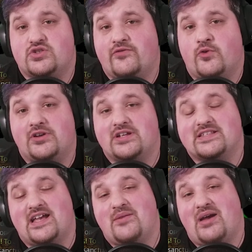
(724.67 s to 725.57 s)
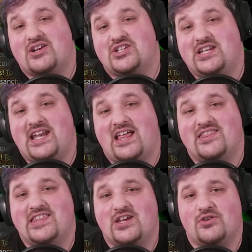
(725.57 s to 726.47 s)
to show for it because I'm actually
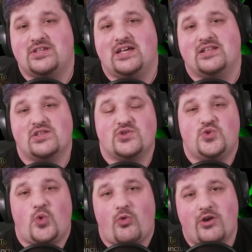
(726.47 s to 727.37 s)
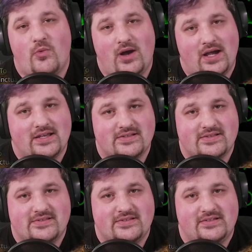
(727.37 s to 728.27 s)
not there yet
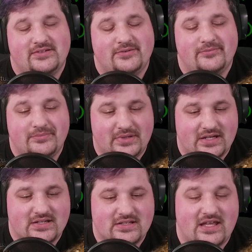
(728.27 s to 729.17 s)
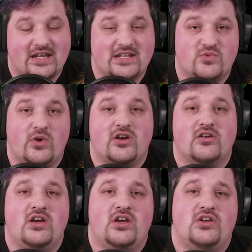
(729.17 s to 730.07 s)
story-wise, but that is
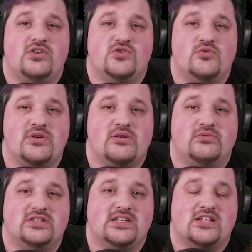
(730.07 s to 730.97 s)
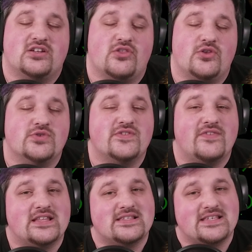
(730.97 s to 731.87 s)
where you'll be able to get those
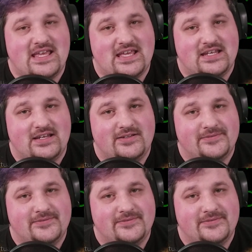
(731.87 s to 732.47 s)
fates in.